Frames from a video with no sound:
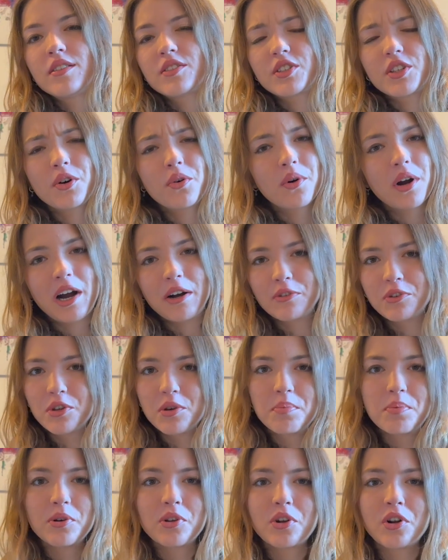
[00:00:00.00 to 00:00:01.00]
So how do
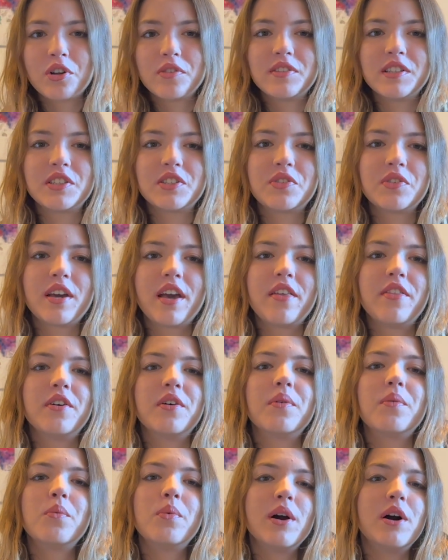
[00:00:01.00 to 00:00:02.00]
you put all of this
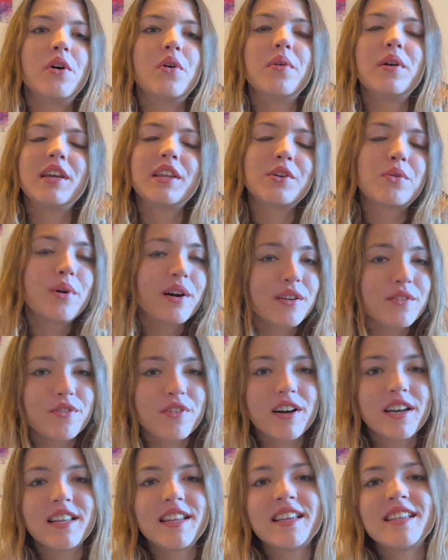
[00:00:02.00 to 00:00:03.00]
together? Well, in quant
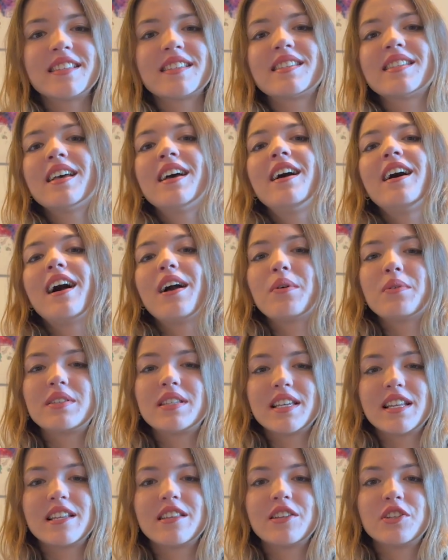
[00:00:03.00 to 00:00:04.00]
finance, I would
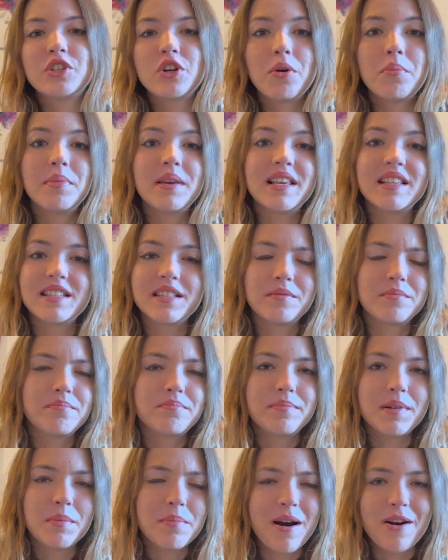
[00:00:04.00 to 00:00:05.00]
say that the job
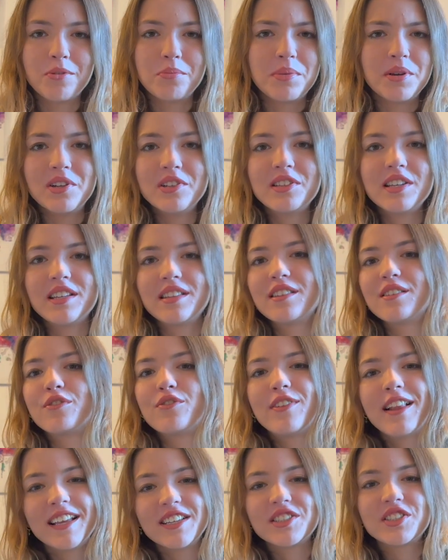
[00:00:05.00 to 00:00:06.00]
isn't about building the
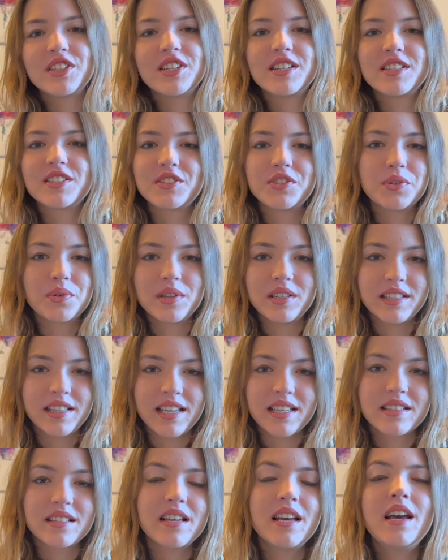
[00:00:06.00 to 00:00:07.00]
flashiest neural
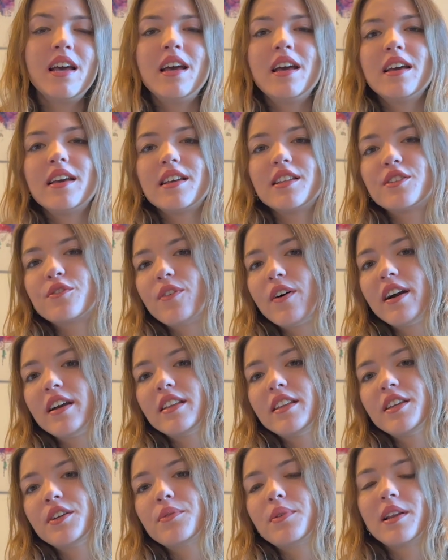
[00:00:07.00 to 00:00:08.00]
net. It's
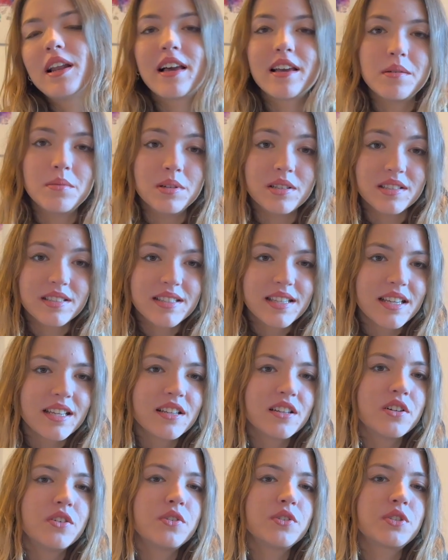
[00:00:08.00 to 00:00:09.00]
finding reliable
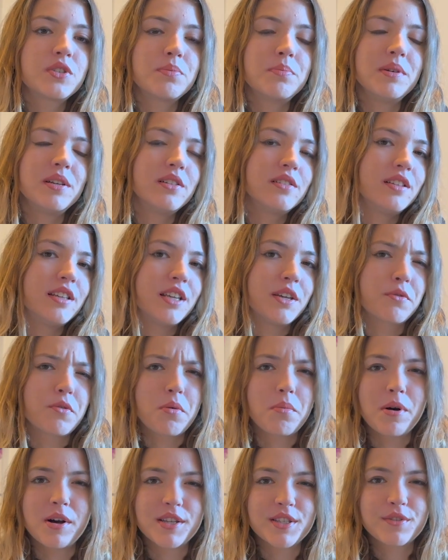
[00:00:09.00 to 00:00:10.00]
signals, building
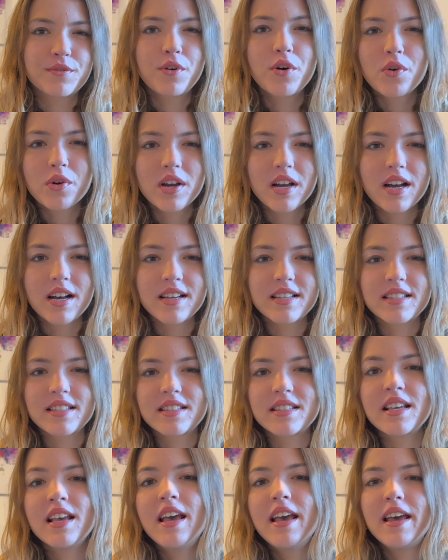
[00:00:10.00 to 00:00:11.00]
robust
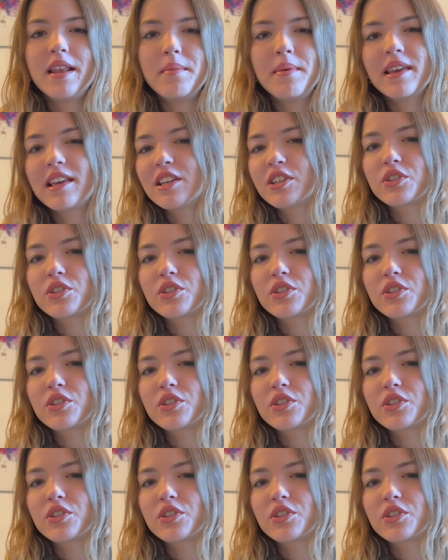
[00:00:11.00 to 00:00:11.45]
forecasts, and making